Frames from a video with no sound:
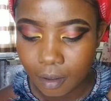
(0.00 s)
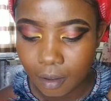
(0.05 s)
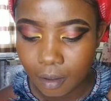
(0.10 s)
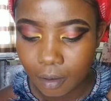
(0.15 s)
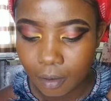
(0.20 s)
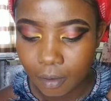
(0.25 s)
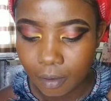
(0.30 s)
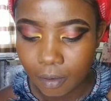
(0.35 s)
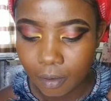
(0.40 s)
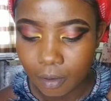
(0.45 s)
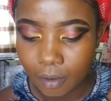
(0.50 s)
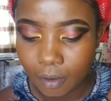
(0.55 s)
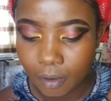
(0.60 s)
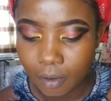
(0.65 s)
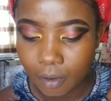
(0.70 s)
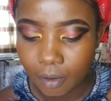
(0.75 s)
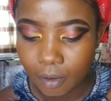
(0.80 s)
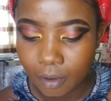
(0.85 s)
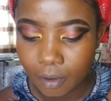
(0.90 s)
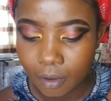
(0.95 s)
No.
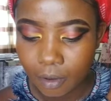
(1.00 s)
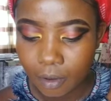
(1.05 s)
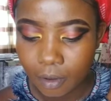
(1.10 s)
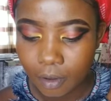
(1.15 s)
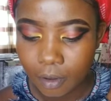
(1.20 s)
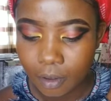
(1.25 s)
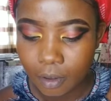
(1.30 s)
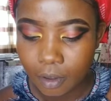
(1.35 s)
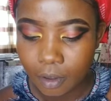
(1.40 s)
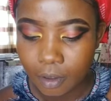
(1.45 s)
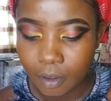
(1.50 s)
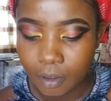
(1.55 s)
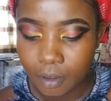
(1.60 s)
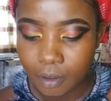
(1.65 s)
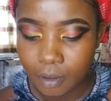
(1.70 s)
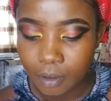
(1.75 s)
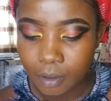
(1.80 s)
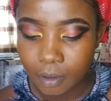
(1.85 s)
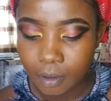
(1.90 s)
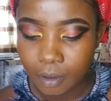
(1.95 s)

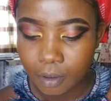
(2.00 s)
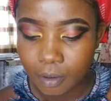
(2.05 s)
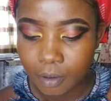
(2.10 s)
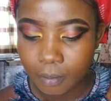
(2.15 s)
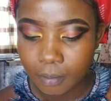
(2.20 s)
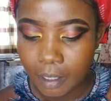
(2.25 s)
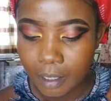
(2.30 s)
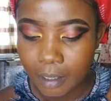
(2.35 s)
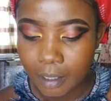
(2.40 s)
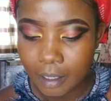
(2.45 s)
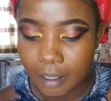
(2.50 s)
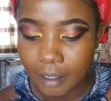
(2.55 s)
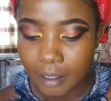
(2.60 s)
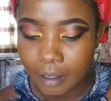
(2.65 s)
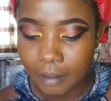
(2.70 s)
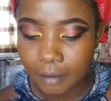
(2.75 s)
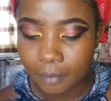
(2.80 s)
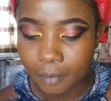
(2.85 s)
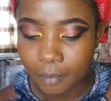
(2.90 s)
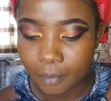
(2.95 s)
So my
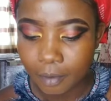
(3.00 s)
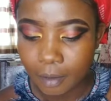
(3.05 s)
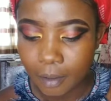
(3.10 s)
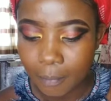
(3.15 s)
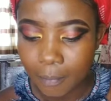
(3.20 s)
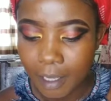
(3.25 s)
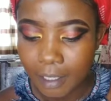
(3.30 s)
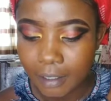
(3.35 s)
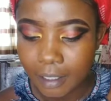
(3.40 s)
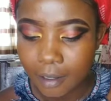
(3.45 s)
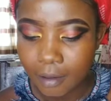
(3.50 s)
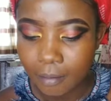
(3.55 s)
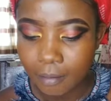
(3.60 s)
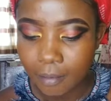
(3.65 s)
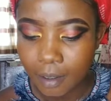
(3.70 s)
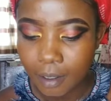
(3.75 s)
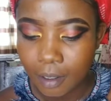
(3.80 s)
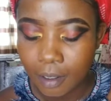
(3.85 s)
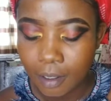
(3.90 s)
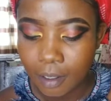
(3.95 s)
Mandem
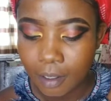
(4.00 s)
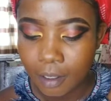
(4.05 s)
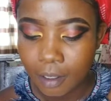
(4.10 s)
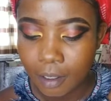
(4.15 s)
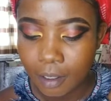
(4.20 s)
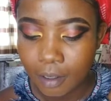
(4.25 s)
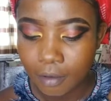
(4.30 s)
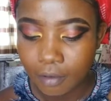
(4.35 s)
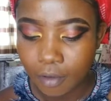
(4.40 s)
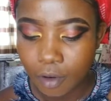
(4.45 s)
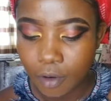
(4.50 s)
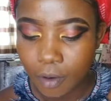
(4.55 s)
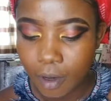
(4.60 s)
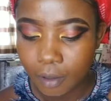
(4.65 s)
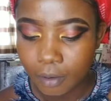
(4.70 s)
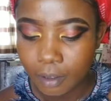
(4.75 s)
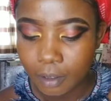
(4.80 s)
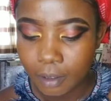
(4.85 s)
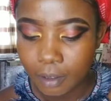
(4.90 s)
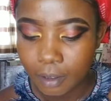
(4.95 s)
flew
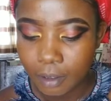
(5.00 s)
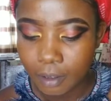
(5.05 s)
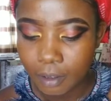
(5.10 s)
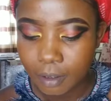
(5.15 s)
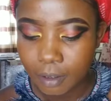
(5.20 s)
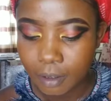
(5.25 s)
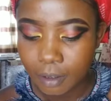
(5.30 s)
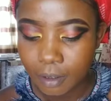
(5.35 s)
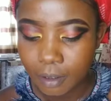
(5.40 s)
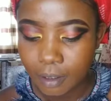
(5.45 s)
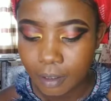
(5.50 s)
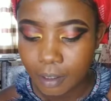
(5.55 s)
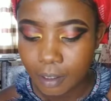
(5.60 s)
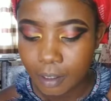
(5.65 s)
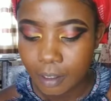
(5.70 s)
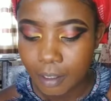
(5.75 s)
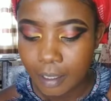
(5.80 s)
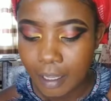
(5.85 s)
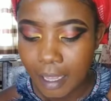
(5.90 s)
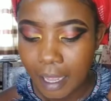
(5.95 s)
out
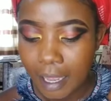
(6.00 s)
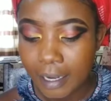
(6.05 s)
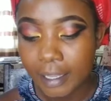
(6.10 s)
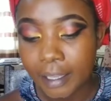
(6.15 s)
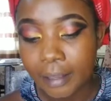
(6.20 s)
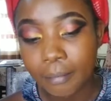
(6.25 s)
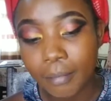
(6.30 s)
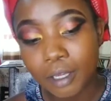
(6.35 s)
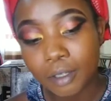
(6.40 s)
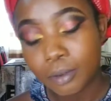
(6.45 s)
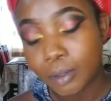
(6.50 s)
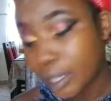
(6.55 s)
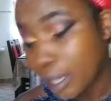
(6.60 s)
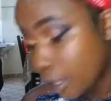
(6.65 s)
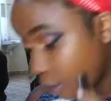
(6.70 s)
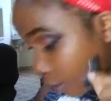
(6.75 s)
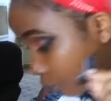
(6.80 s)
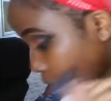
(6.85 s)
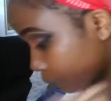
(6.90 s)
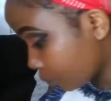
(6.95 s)
and I came back to
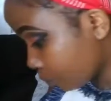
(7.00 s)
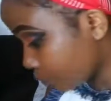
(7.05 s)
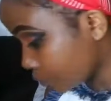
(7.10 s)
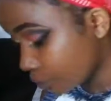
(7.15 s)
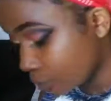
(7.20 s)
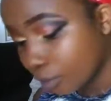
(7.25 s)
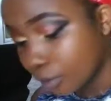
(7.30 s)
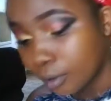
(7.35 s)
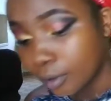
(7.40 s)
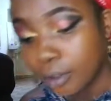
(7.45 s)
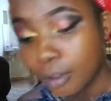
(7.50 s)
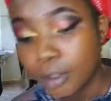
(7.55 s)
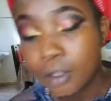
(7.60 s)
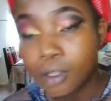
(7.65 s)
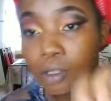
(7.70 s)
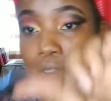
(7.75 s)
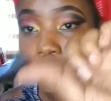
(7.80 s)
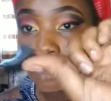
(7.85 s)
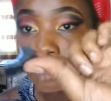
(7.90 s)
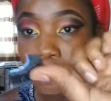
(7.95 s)
Kenya.
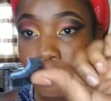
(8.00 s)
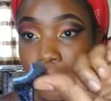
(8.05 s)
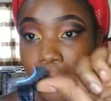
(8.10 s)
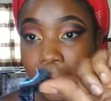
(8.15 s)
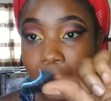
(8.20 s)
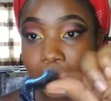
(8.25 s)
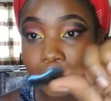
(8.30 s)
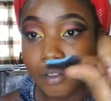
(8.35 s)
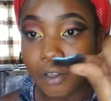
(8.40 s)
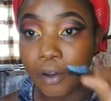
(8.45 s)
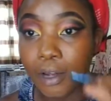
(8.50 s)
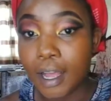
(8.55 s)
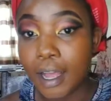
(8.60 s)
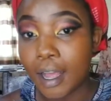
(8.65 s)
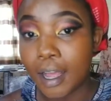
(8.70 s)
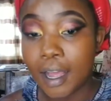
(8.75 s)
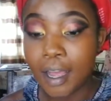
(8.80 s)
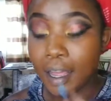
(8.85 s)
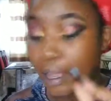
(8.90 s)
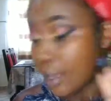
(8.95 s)
So yeah, leave your
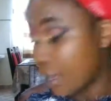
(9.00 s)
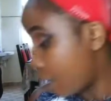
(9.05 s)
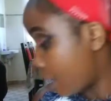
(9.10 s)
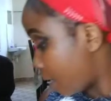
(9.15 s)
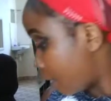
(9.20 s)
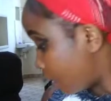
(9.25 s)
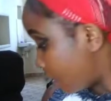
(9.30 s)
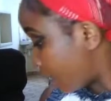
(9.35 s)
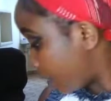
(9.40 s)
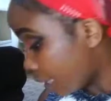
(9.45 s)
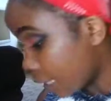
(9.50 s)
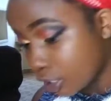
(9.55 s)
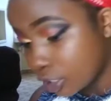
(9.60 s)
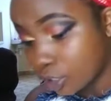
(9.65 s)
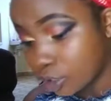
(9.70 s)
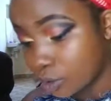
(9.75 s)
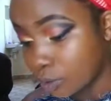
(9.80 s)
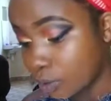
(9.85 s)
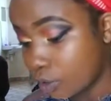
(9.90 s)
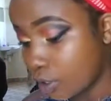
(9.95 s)

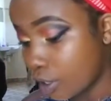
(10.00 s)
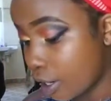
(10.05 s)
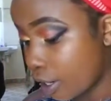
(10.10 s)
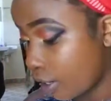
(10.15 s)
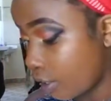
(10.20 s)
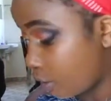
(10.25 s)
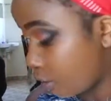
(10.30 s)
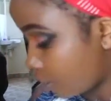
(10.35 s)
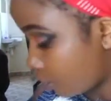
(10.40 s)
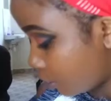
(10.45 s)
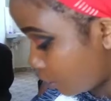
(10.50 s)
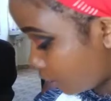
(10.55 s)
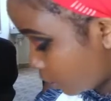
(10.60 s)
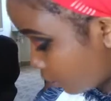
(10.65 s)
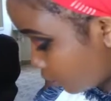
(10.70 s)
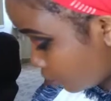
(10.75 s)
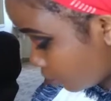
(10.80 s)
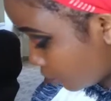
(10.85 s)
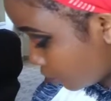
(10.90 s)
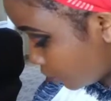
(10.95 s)
lashes to dry
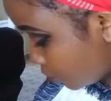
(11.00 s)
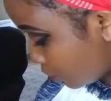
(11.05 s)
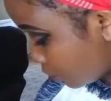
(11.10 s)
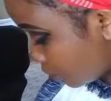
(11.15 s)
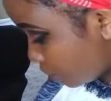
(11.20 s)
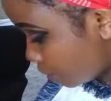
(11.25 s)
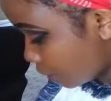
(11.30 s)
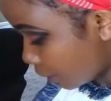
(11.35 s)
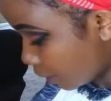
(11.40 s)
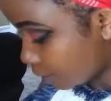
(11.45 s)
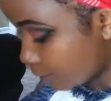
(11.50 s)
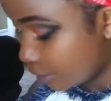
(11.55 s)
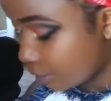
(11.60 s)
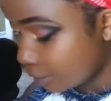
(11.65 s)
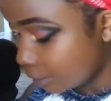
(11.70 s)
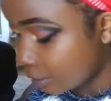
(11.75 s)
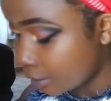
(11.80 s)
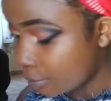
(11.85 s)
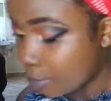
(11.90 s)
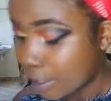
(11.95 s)

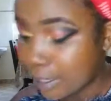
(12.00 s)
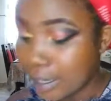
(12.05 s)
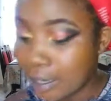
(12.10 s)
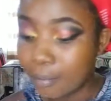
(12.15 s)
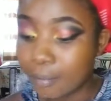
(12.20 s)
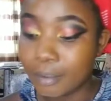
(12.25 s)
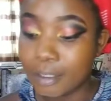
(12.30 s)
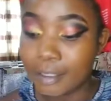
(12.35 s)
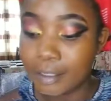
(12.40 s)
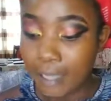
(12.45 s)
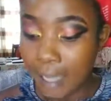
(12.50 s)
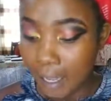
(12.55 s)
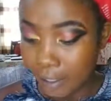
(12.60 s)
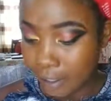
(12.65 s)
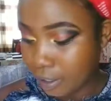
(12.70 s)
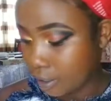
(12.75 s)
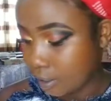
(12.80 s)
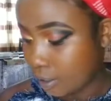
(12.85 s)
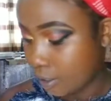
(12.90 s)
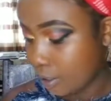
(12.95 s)
until they become
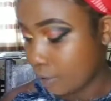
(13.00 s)
tacky.